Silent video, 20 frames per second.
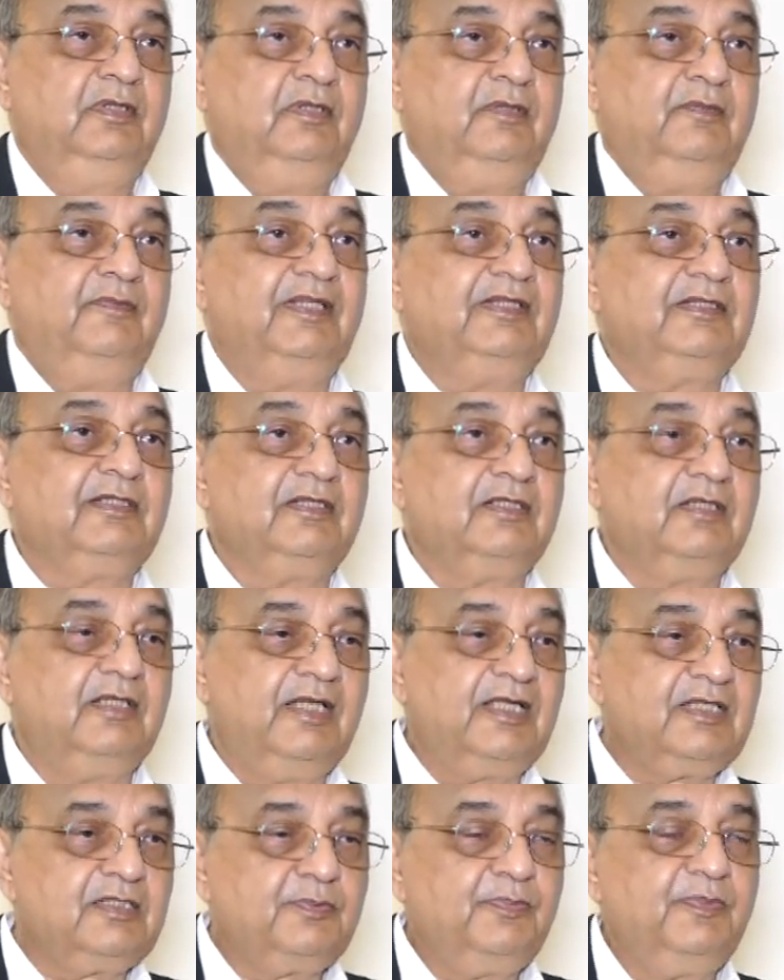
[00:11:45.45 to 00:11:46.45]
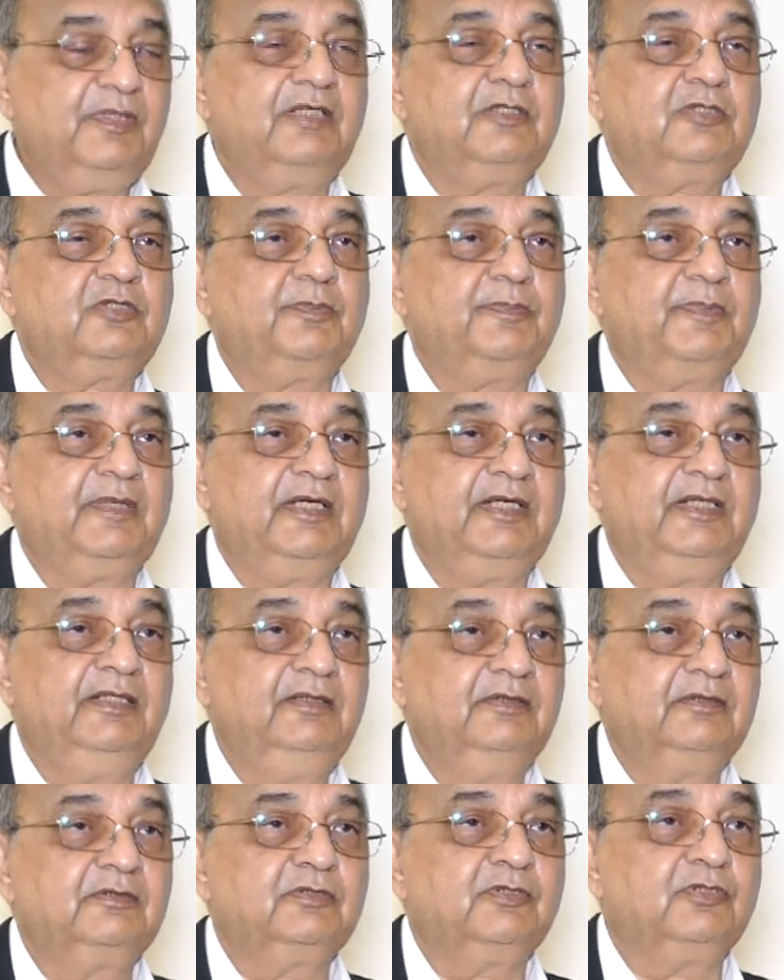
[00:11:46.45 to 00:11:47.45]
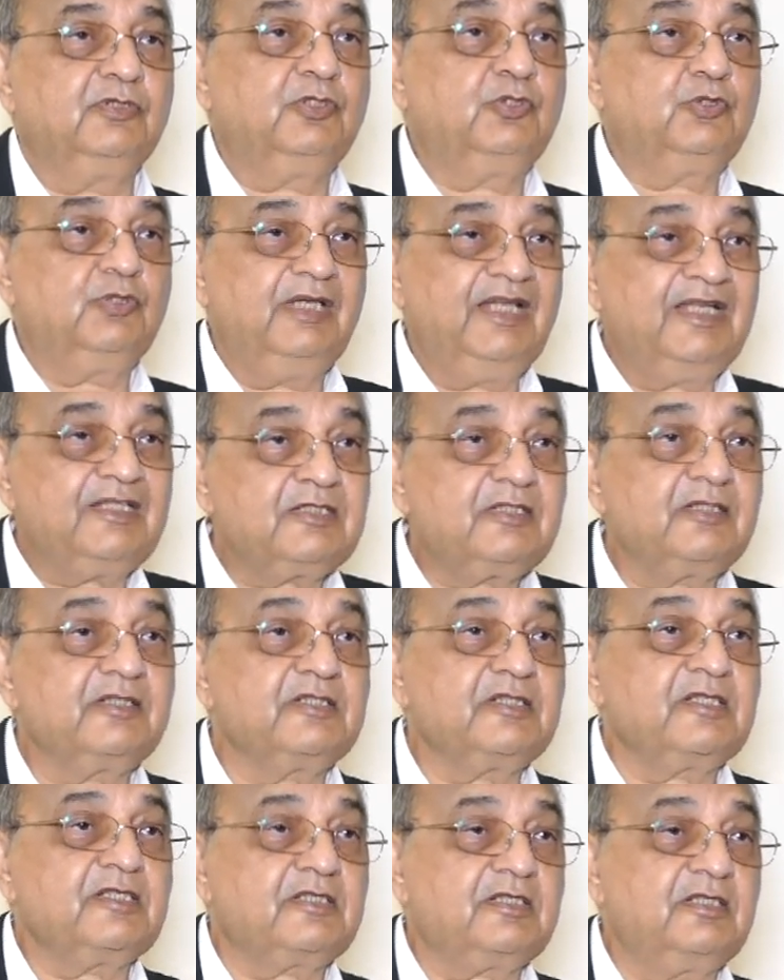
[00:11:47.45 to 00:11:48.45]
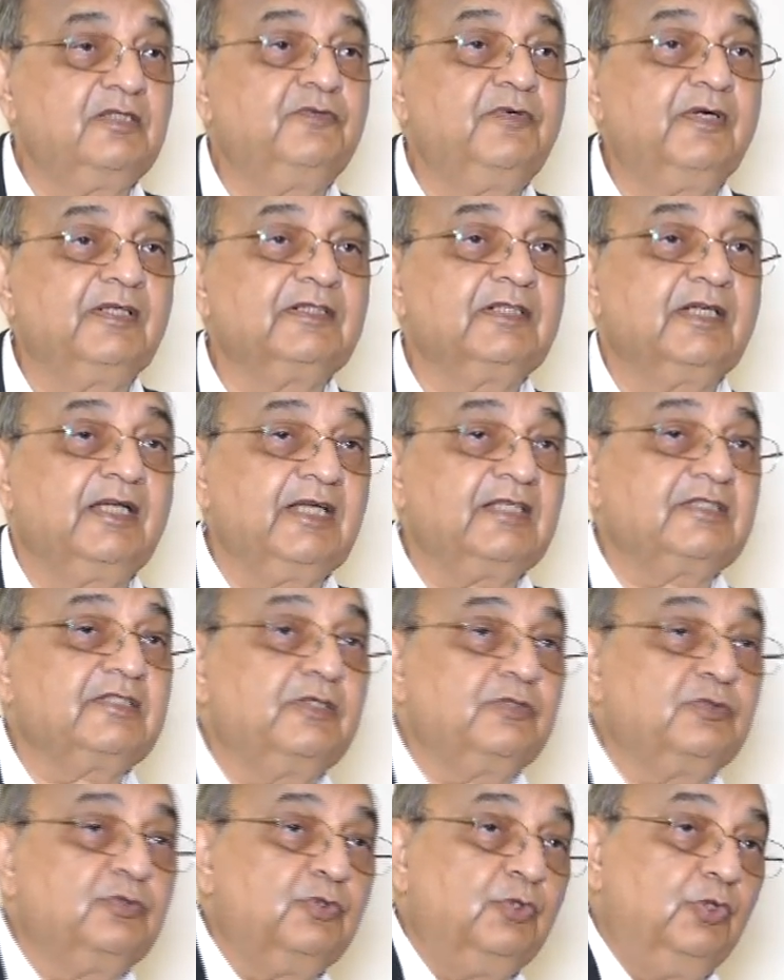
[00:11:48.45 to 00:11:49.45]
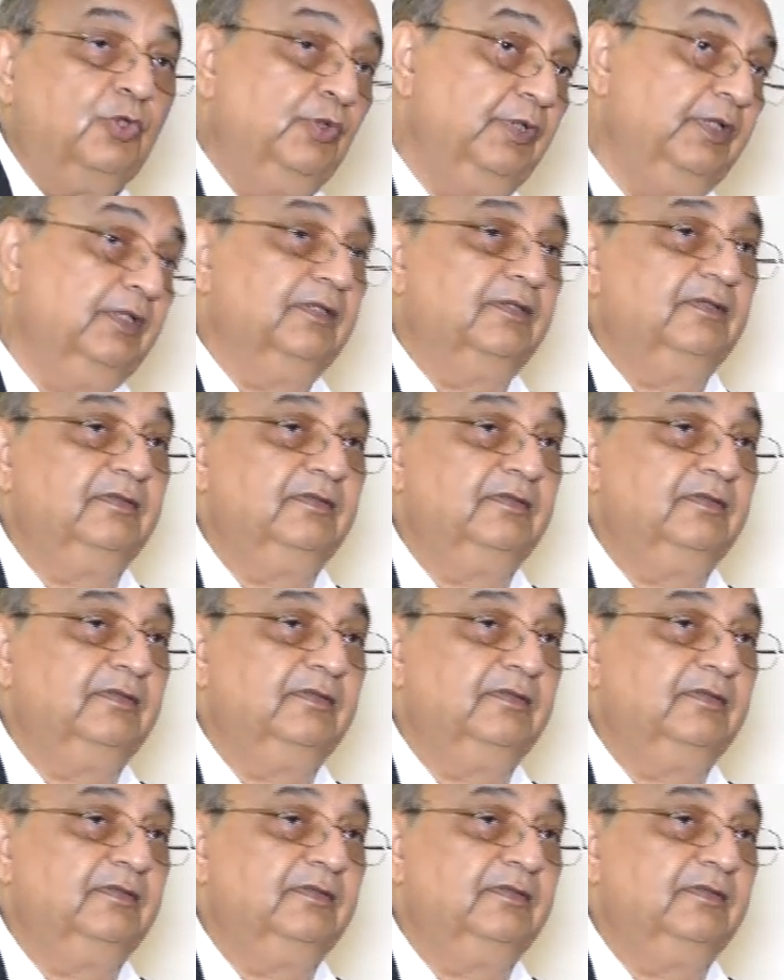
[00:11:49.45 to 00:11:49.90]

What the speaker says: When there is less blood supply, so there is less resistance for the gases to go in.